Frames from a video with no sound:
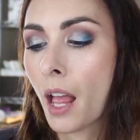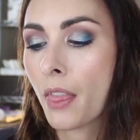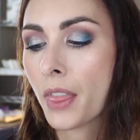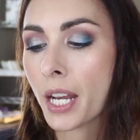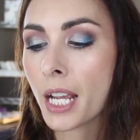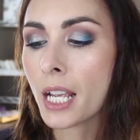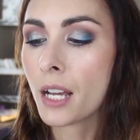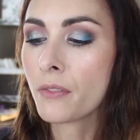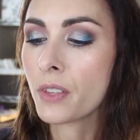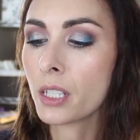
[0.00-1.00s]
And then I
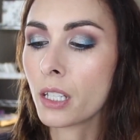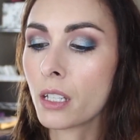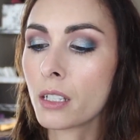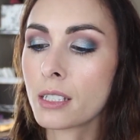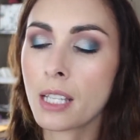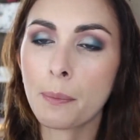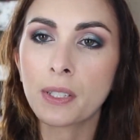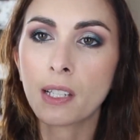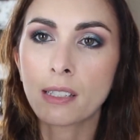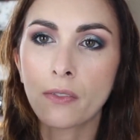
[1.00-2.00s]
have the
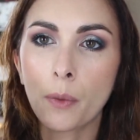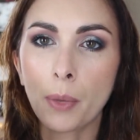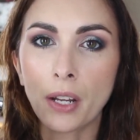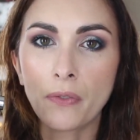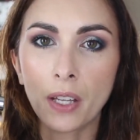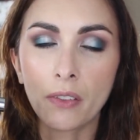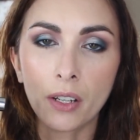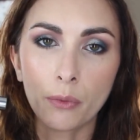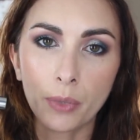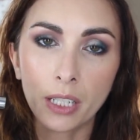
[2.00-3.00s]
sample size of the Benefit
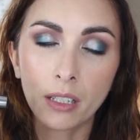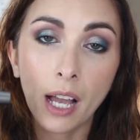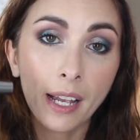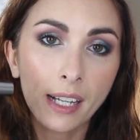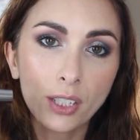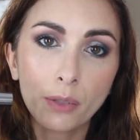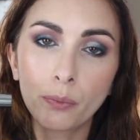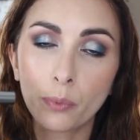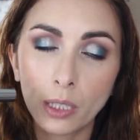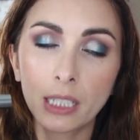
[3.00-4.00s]
They're Real. I
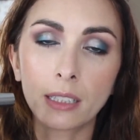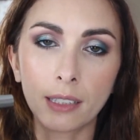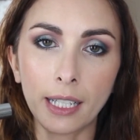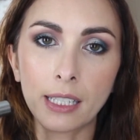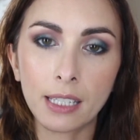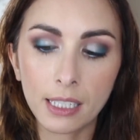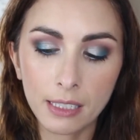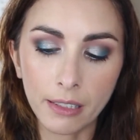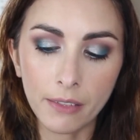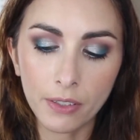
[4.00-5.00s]
actually really like
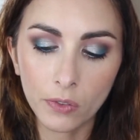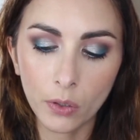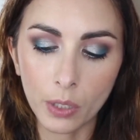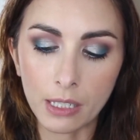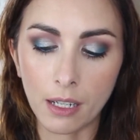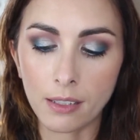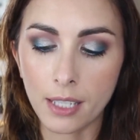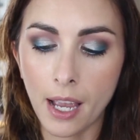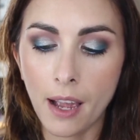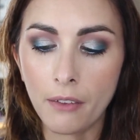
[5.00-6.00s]
this, even though it
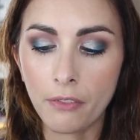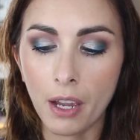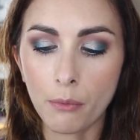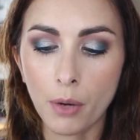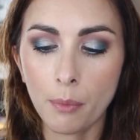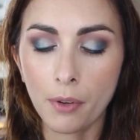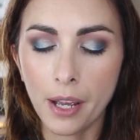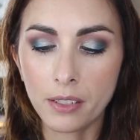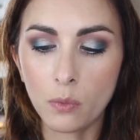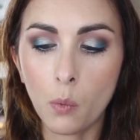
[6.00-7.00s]
does have that
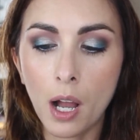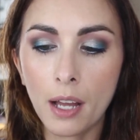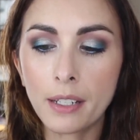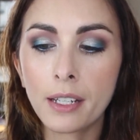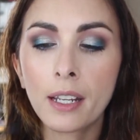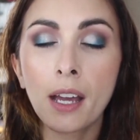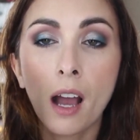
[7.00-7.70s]
rubberized wand.